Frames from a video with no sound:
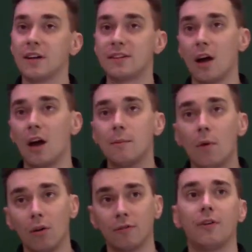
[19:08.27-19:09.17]
time
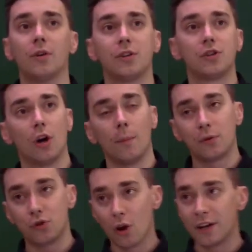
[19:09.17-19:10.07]
on
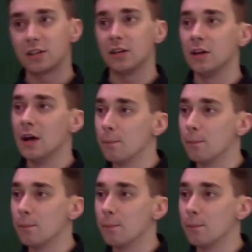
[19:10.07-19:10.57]
Photoshop trying to